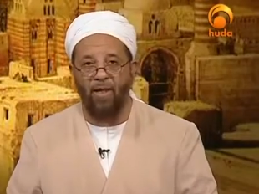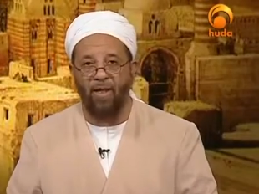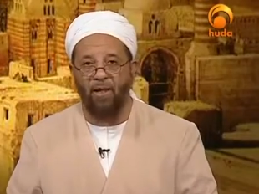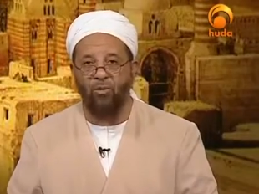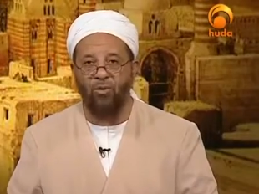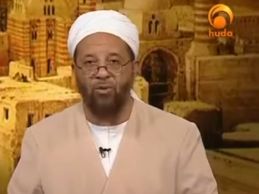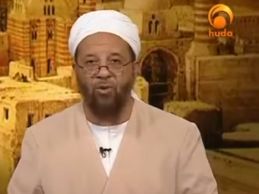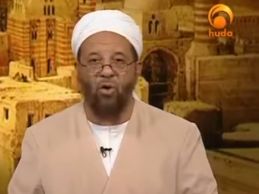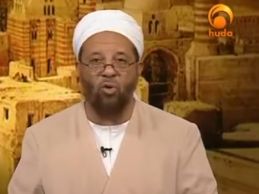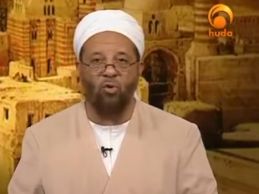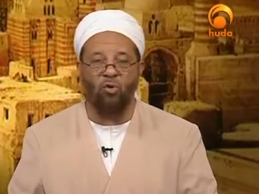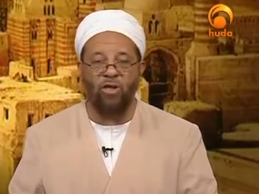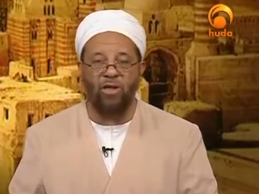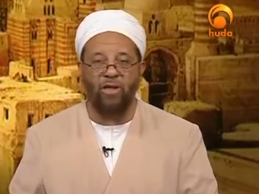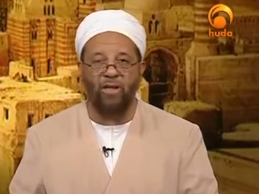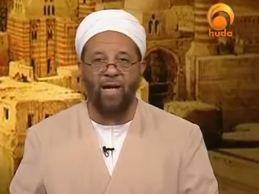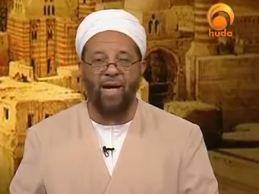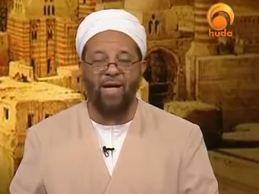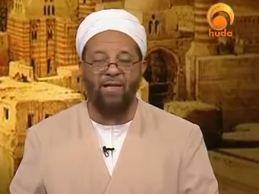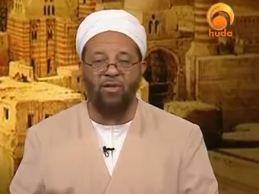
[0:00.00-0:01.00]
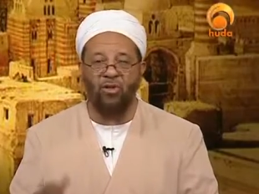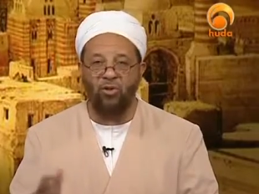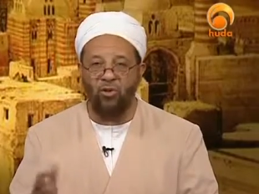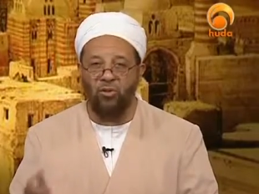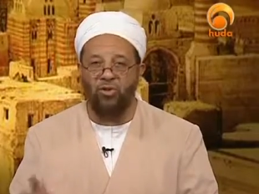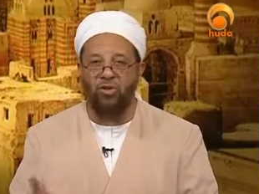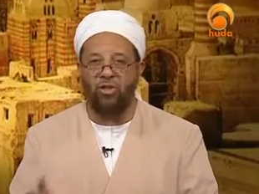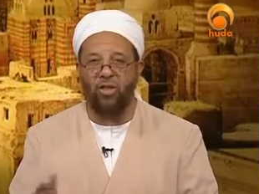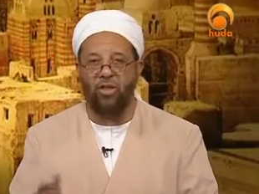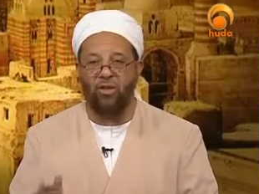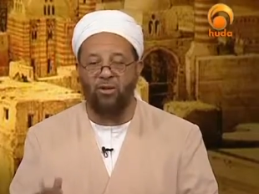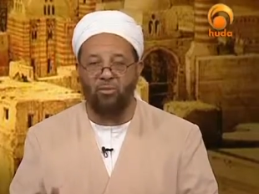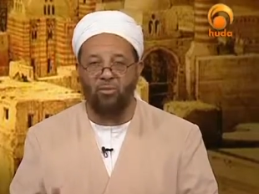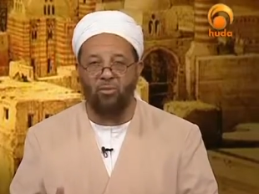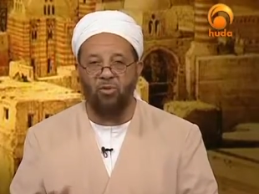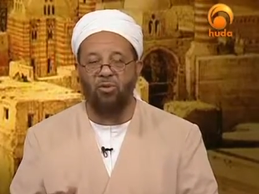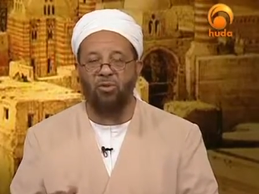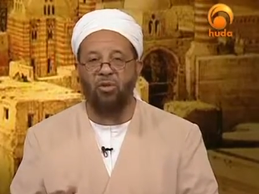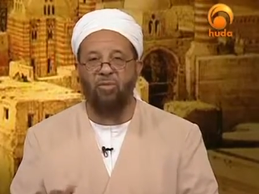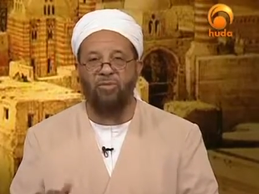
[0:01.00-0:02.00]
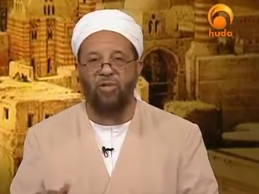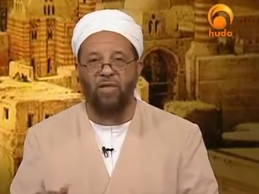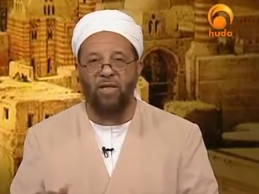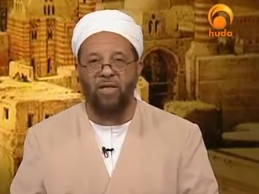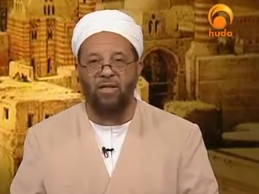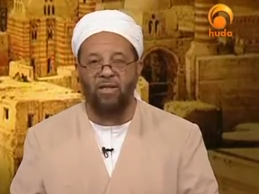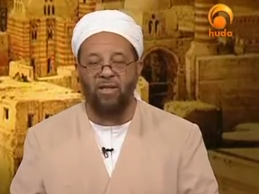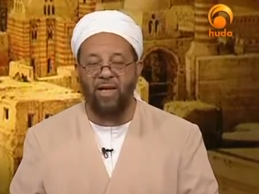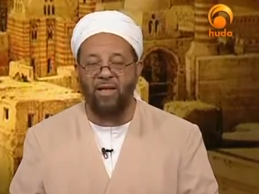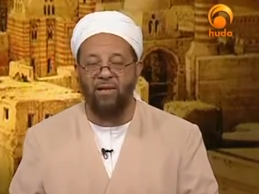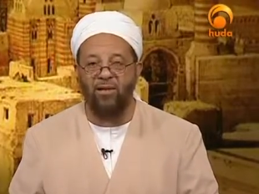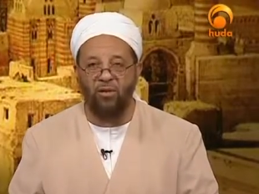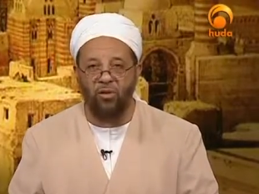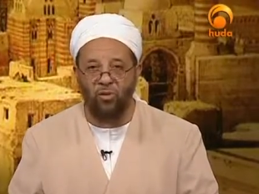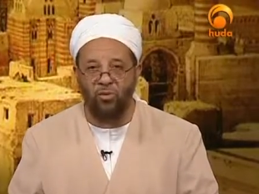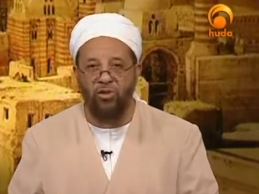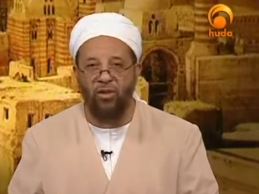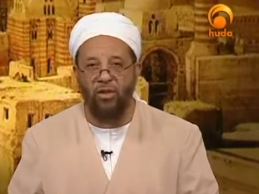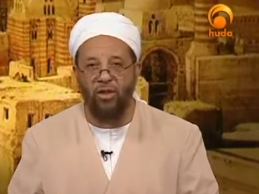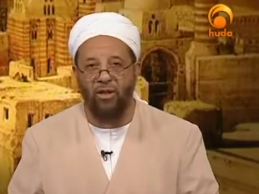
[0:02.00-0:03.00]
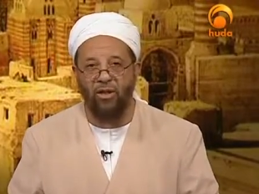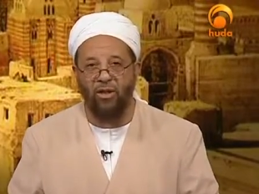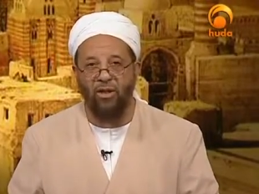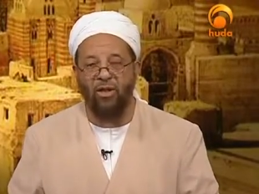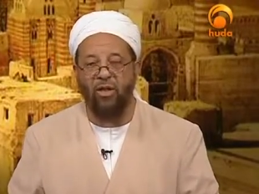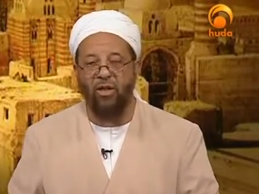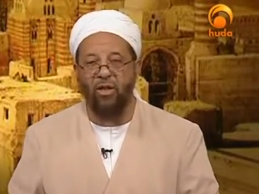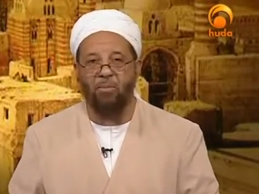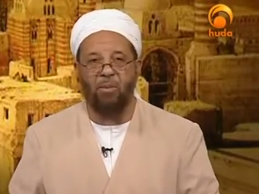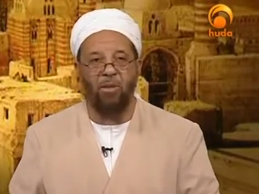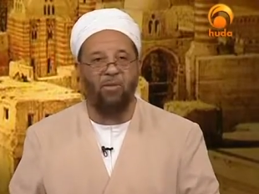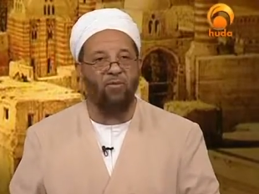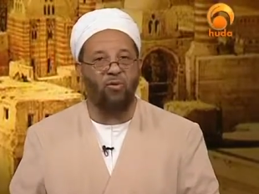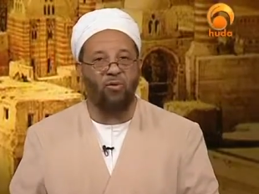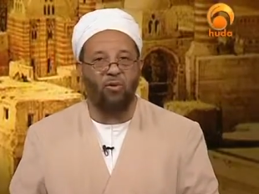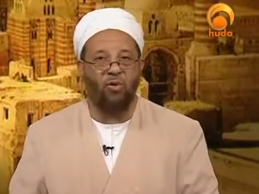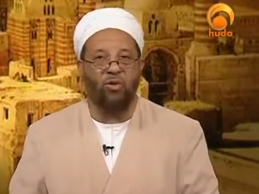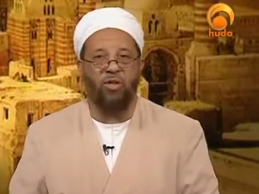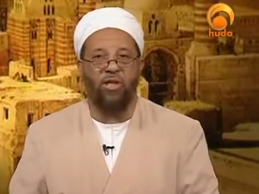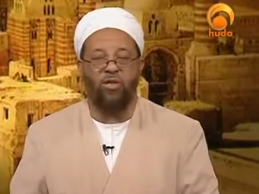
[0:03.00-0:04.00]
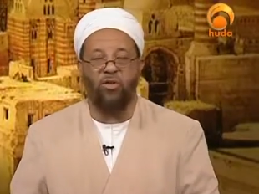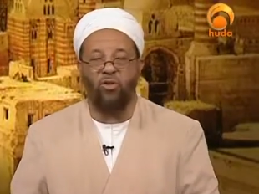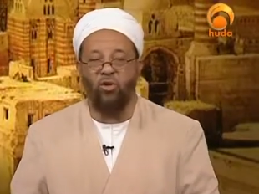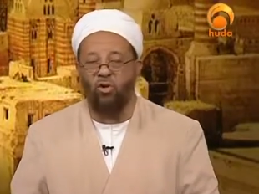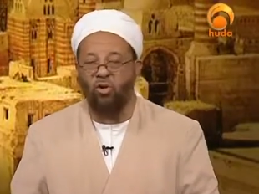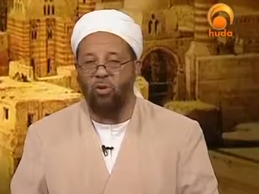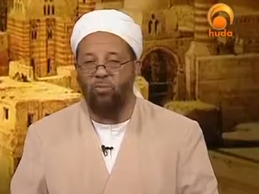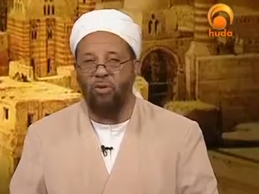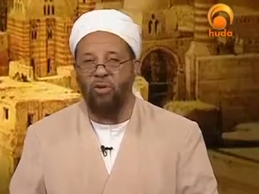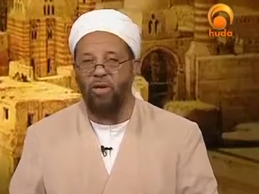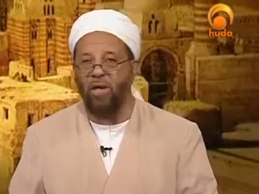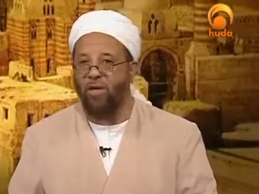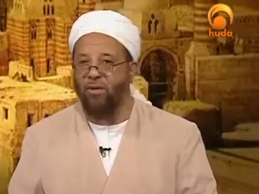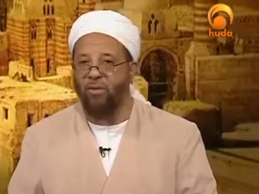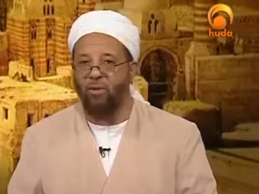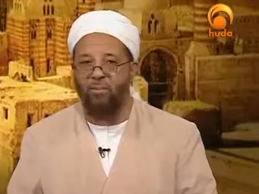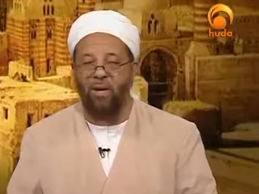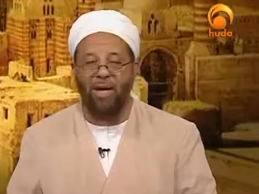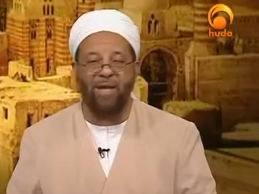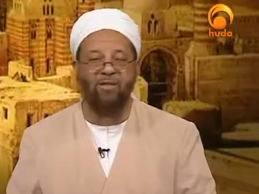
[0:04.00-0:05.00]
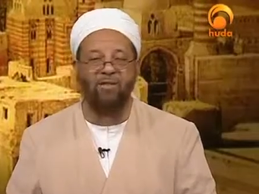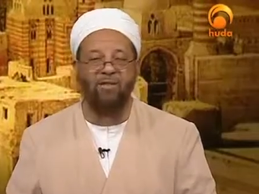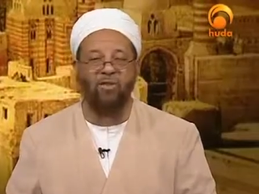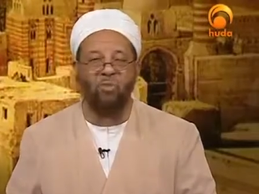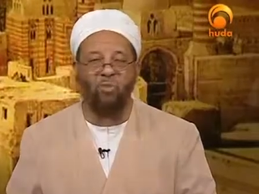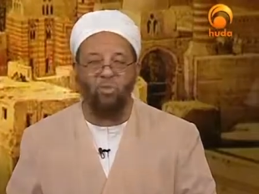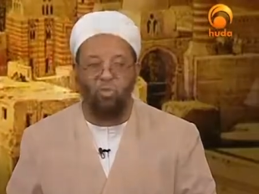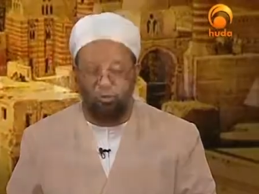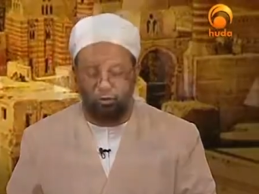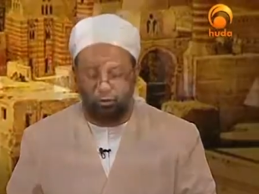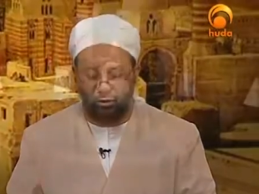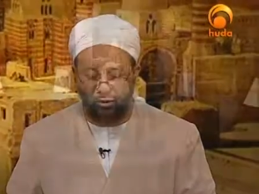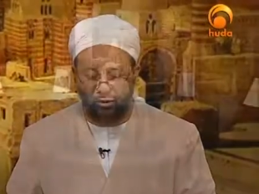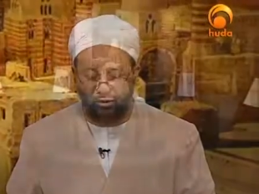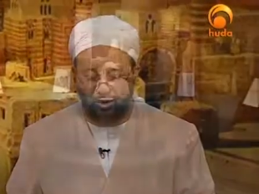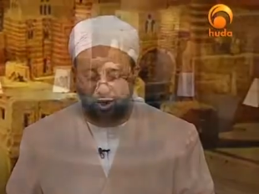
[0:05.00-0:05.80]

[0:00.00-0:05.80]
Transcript: It was only Andalusia, the Muslim cities in Andalusia. But if you look at Europe and other parts of the world, you'll